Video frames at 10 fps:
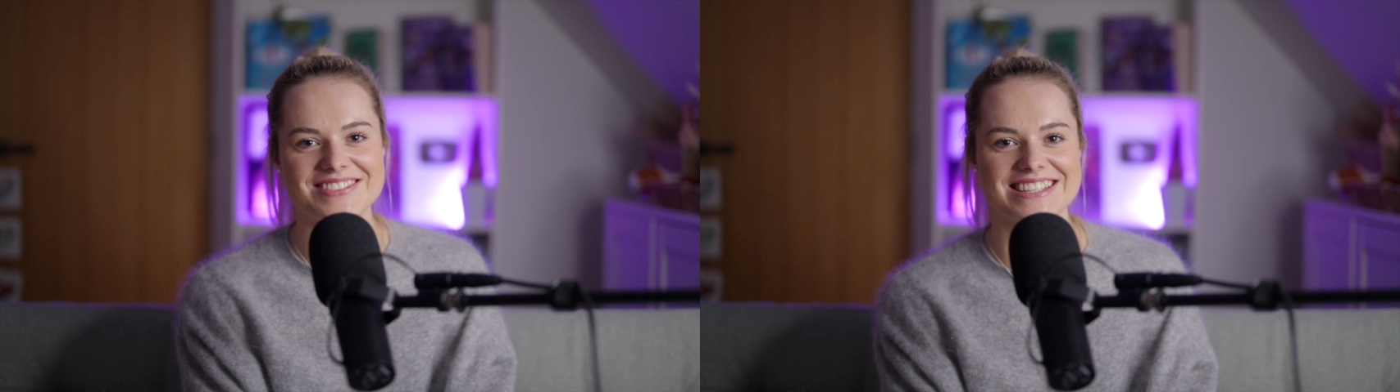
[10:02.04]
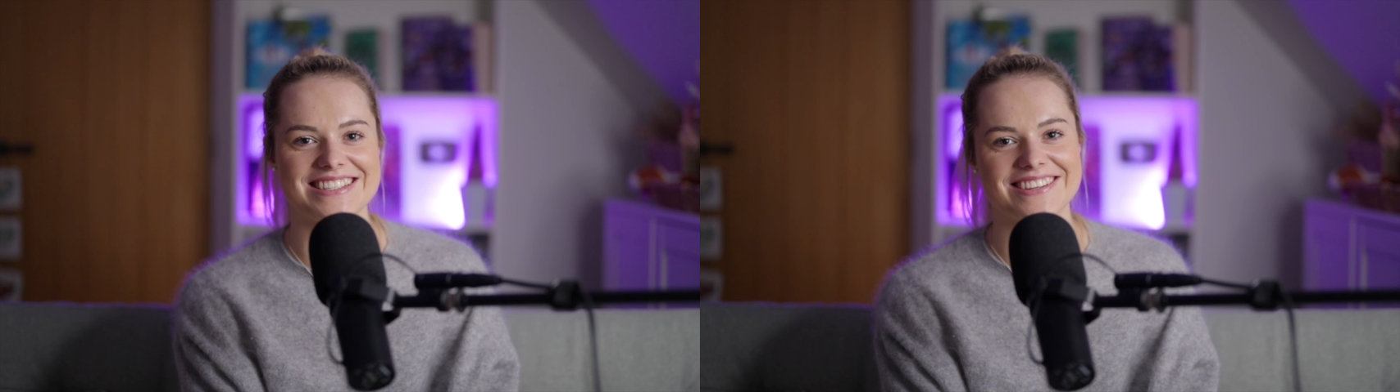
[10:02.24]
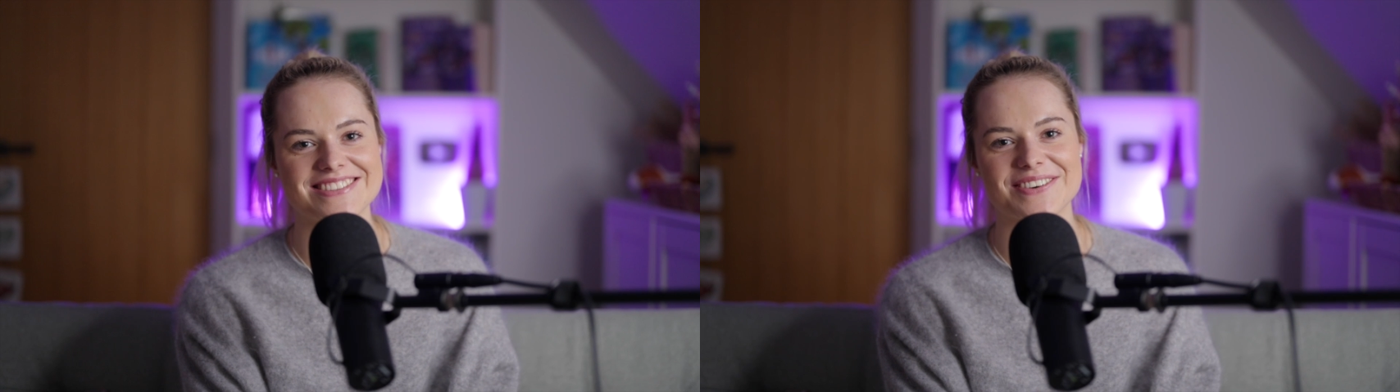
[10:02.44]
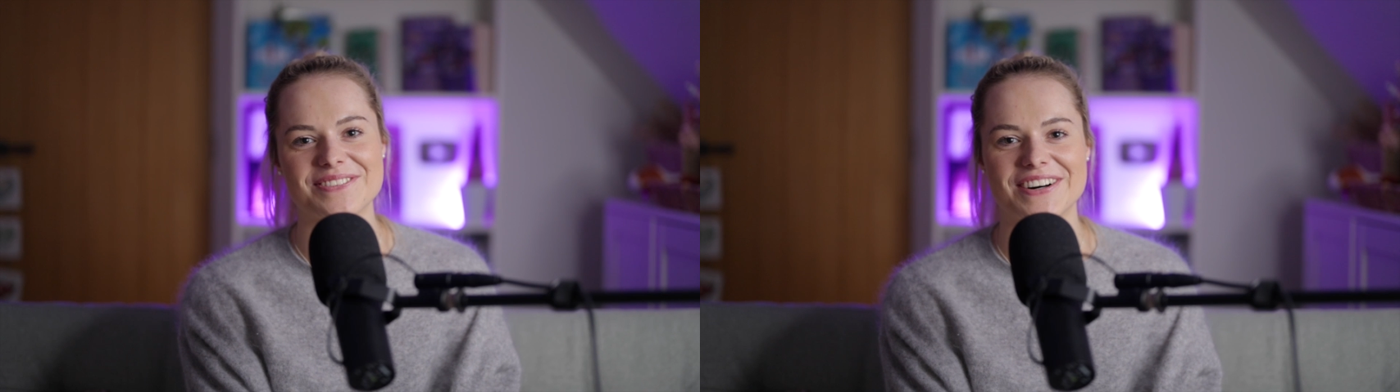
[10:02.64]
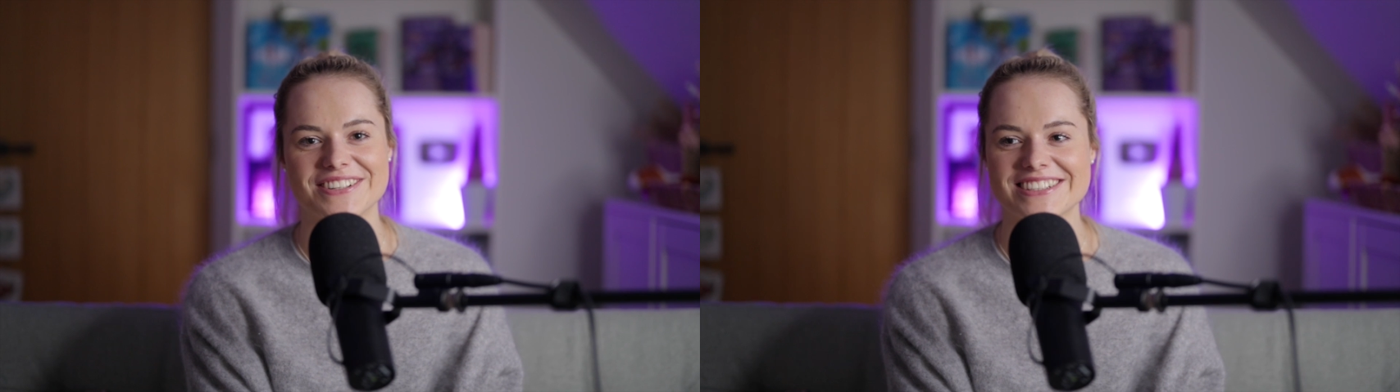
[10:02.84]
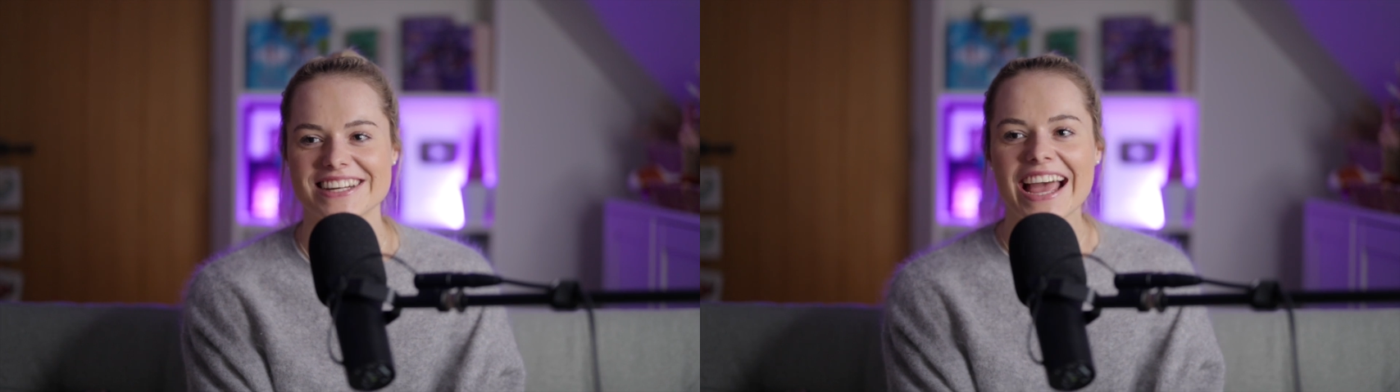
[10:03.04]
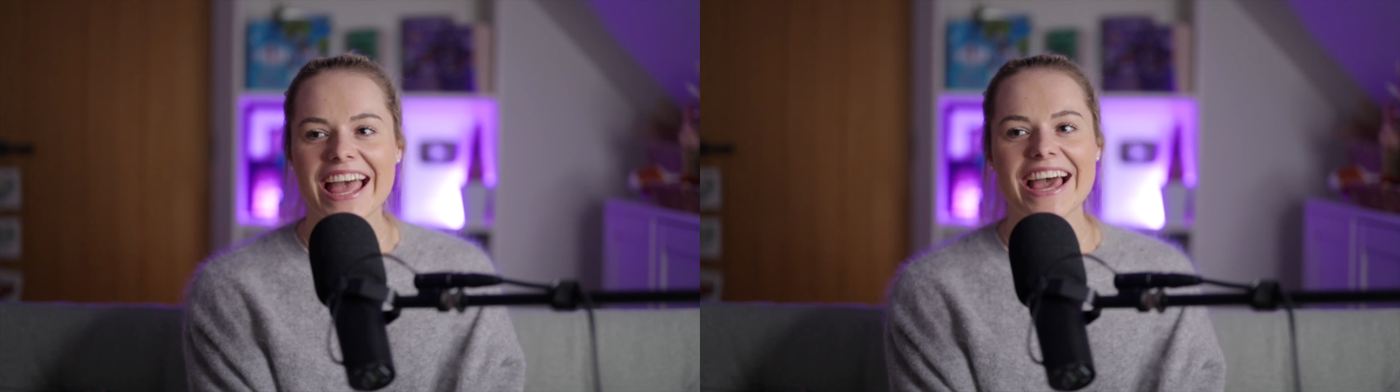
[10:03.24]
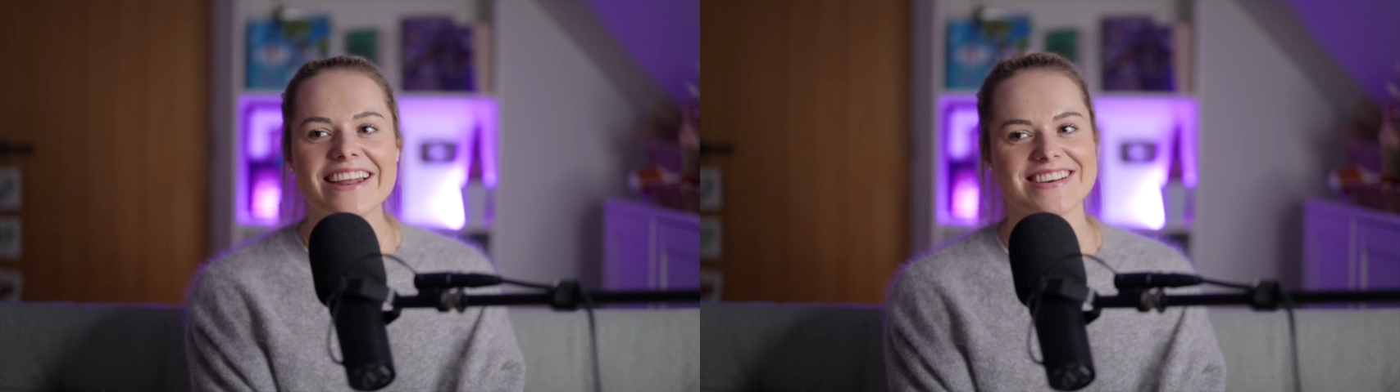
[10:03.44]
just sounds more posh.
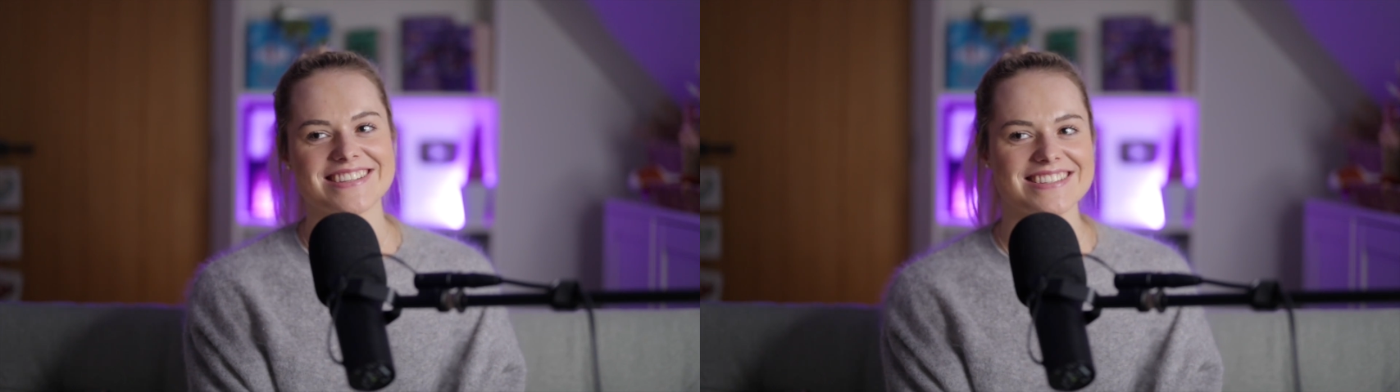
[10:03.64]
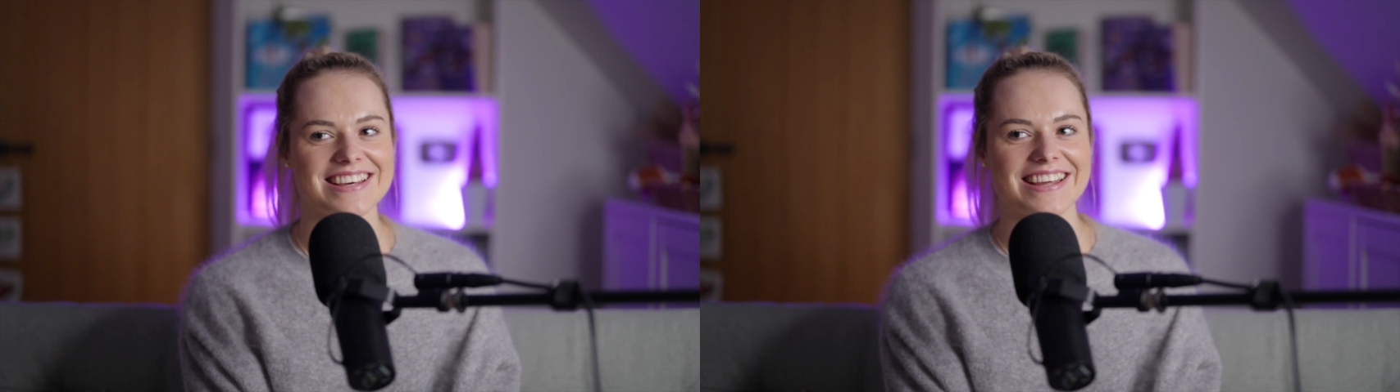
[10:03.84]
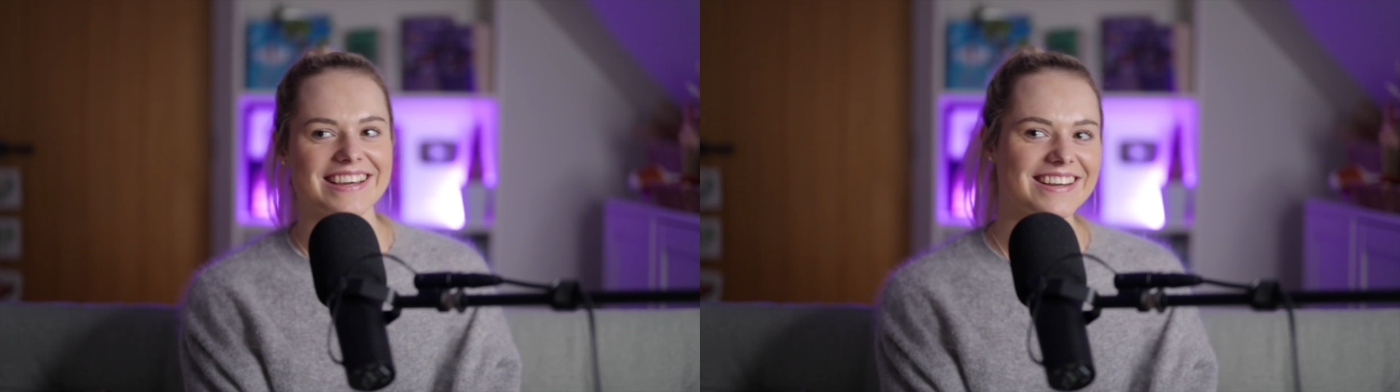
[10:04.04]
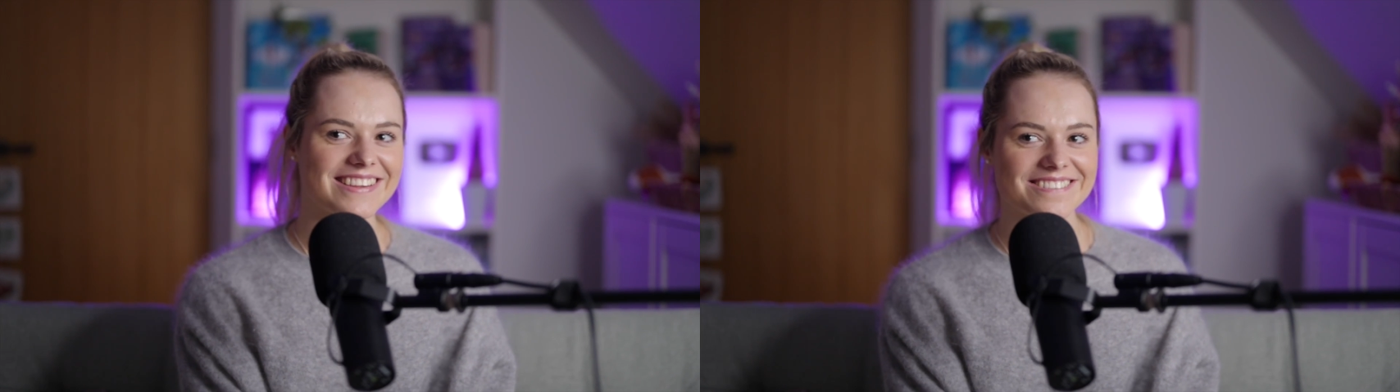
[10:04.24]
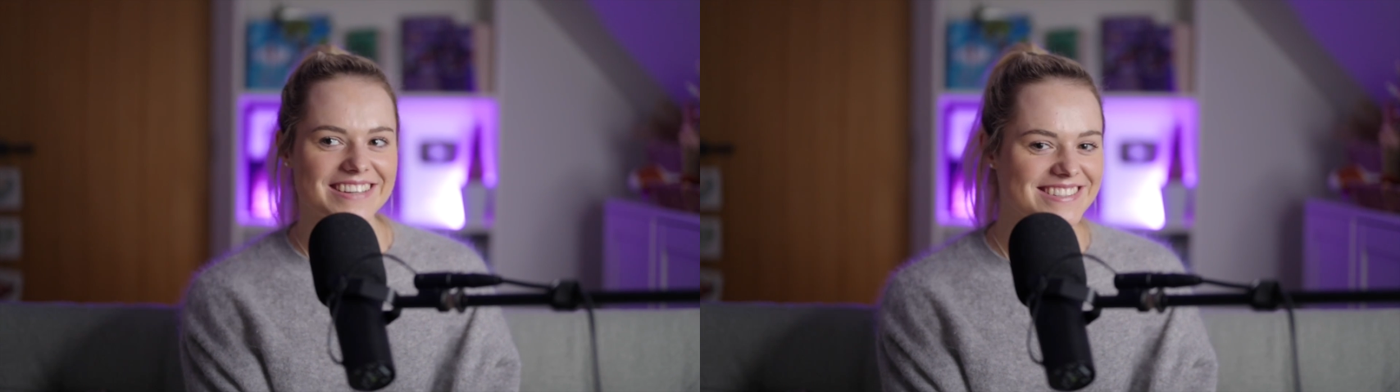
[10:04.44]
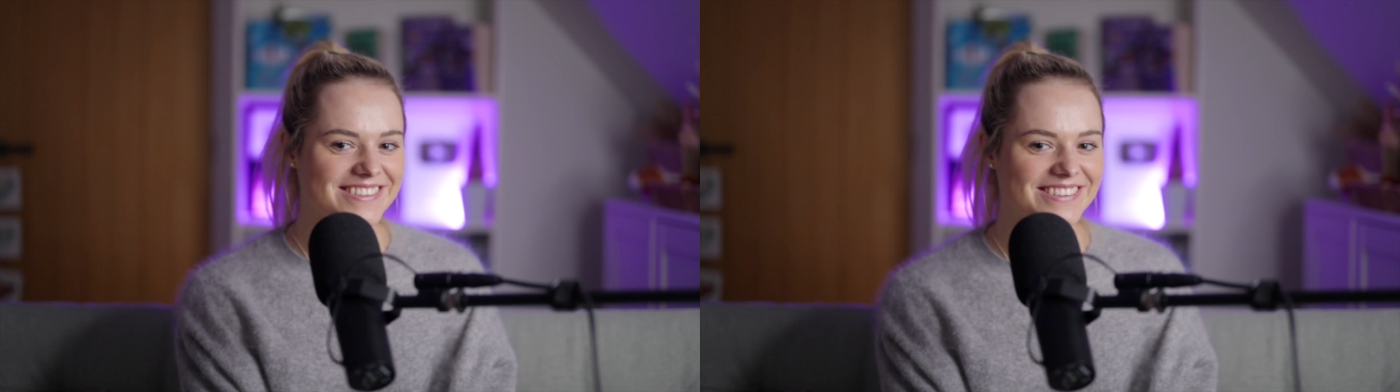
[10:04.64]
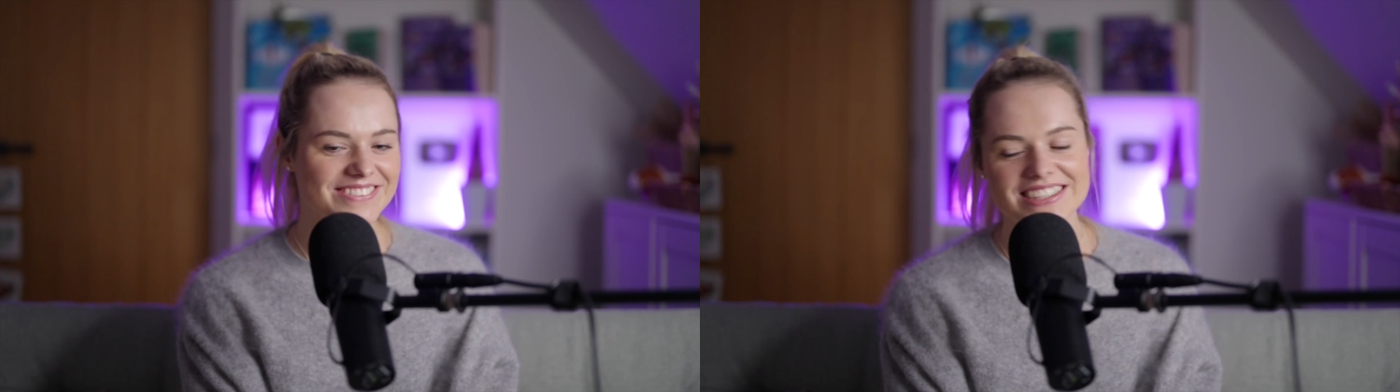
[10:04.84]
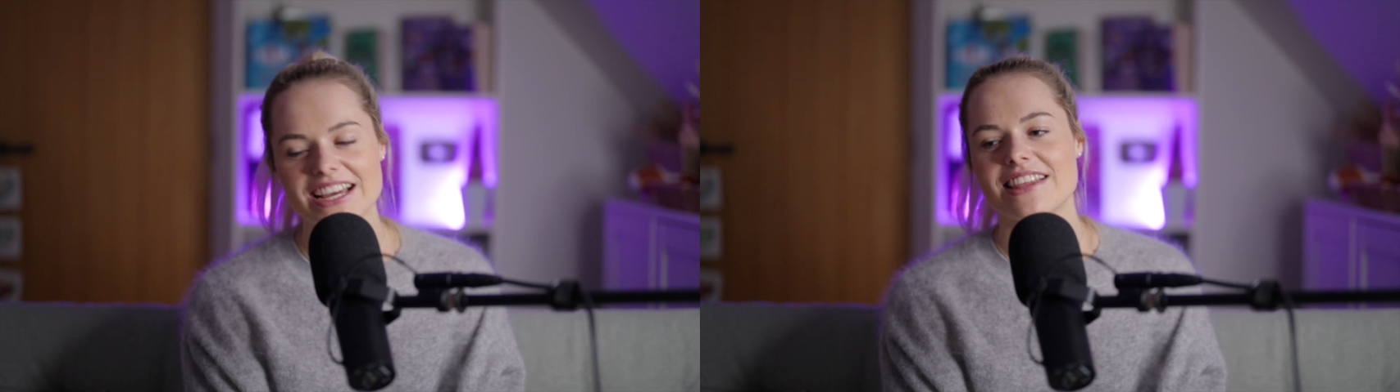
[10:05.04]
Anyway, so I was like, can I go to the restrooms?